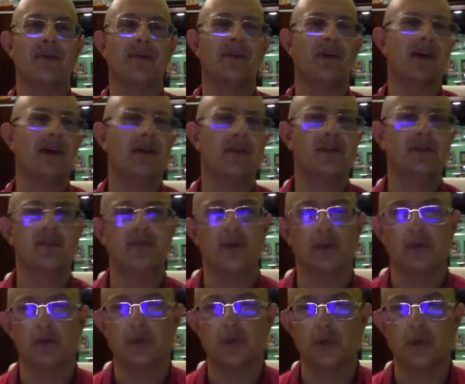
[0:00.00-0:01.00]
tried with
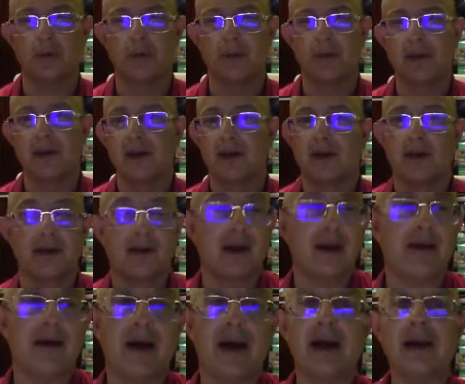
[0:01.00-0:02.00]
Photoshop.
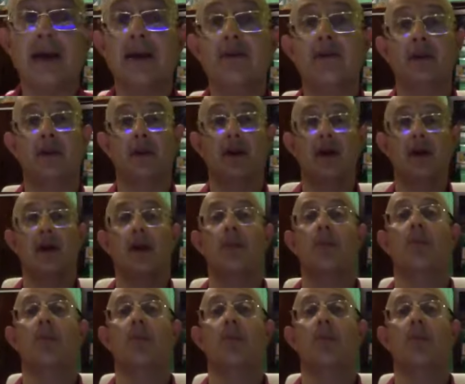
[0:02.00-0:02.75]
I even hired a